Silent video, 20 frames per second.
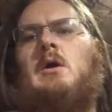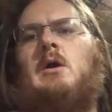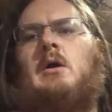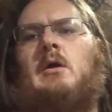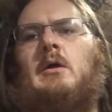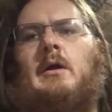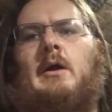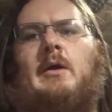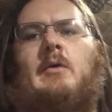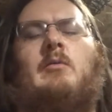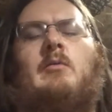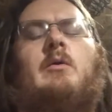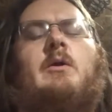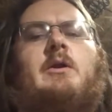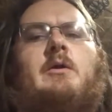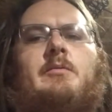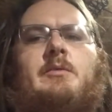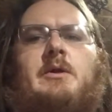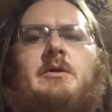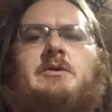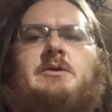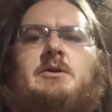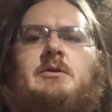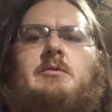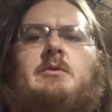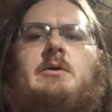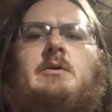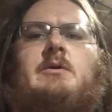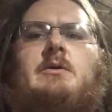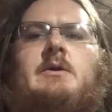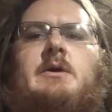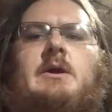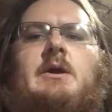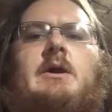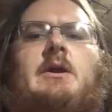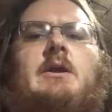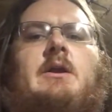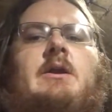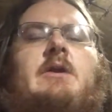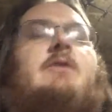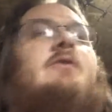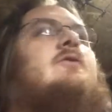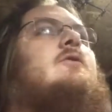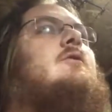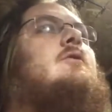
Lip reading: Alright, what up YouTube? It is